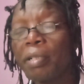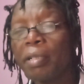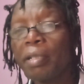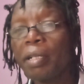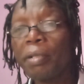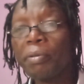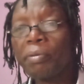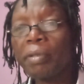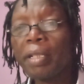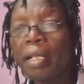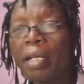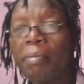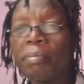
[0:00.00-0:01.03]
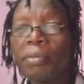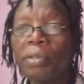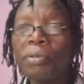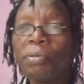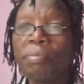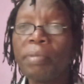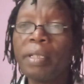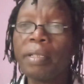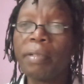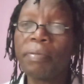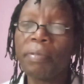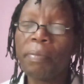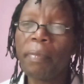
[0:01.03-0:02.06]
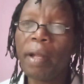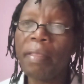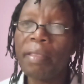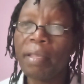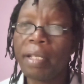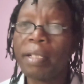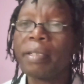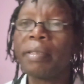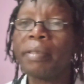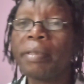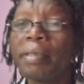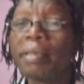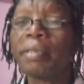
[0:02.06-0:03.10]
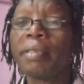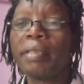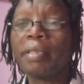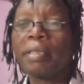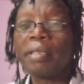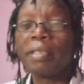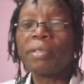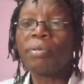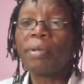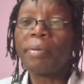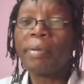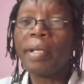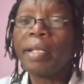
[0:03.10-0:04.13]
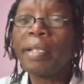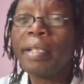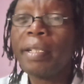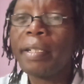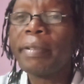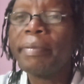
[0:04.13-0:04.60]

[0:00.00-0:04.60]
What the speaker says: How do they come into be from nothing? This is where we are heading.